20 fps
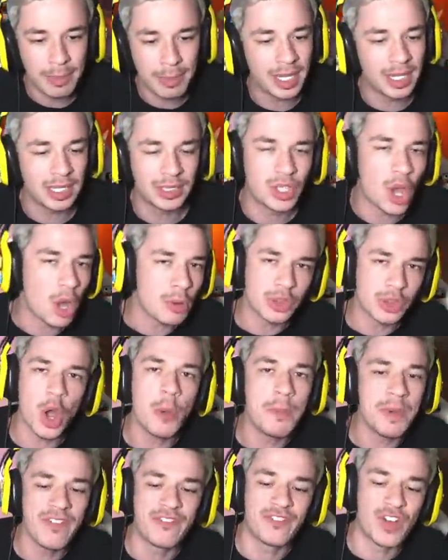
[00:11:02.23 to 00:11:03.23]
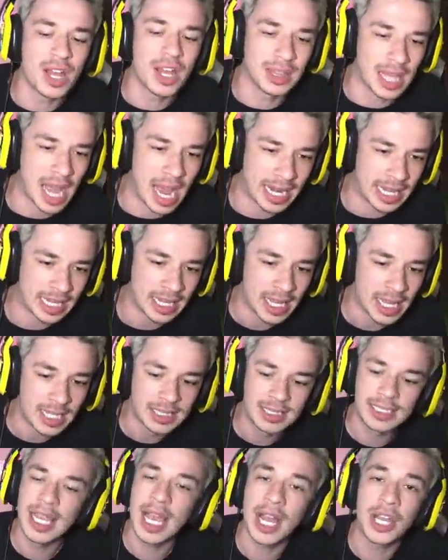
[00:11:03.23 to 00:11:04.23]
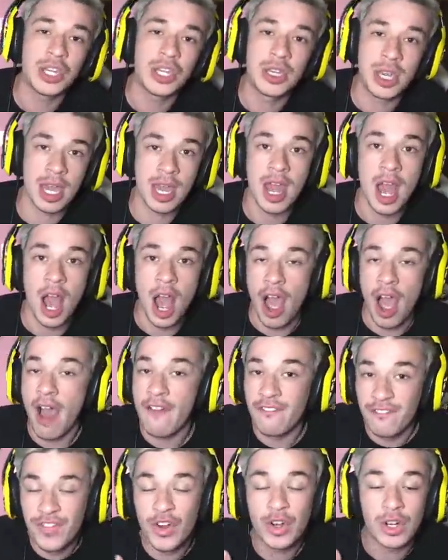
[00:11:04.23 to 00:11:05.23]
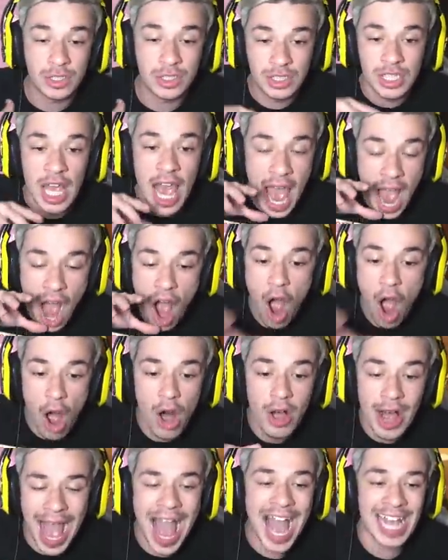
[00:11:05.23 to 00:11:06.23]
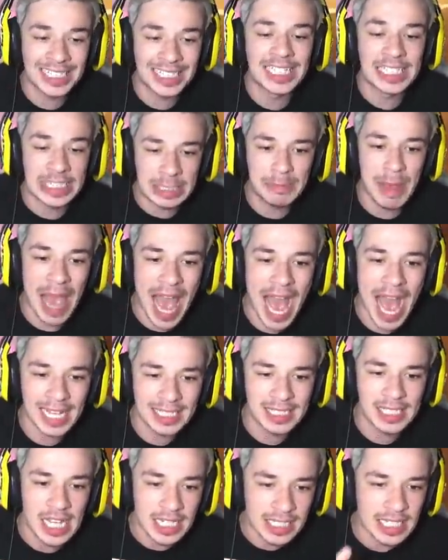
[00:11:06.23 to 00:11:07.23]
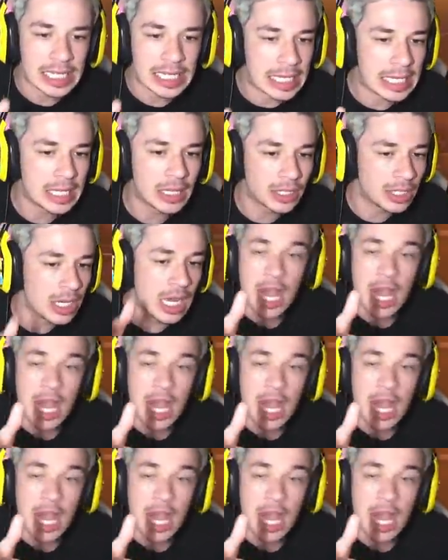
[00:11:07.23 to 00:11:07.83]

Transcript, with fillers: But don't be frontlining. See how you get a first all-access pass to healer?